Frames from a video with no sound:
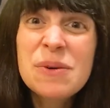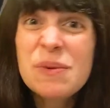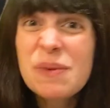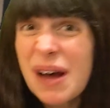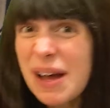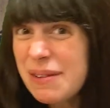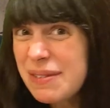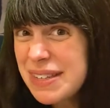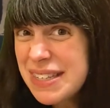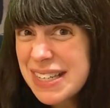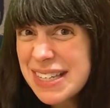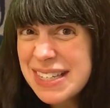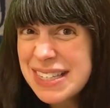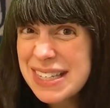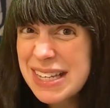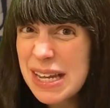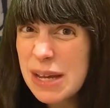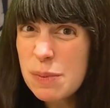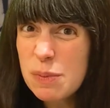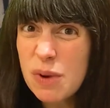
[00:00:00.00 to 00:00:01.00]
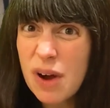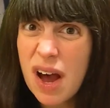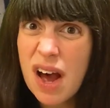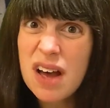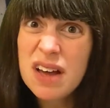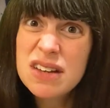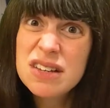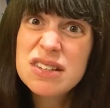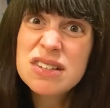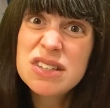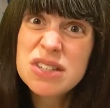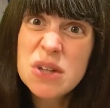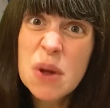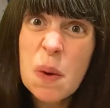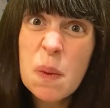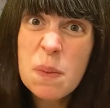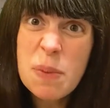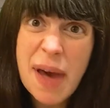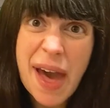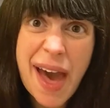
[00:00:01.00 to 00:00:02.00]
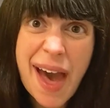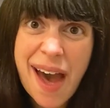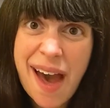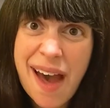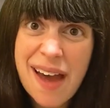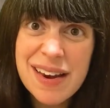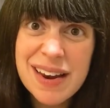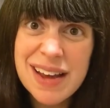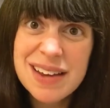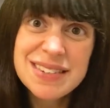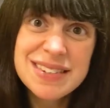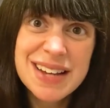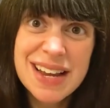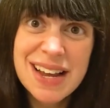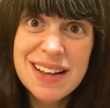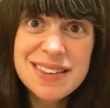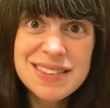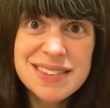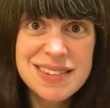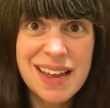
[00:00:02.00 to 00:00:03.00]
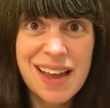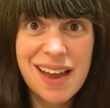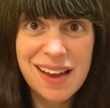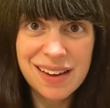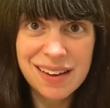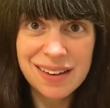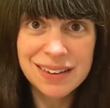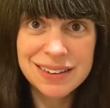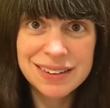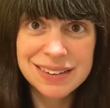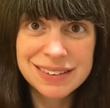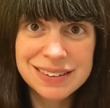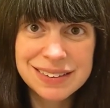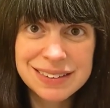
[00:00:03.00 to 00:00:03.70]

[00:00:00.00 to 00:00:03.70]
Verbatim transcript: Why was a zebra so bad at dancing?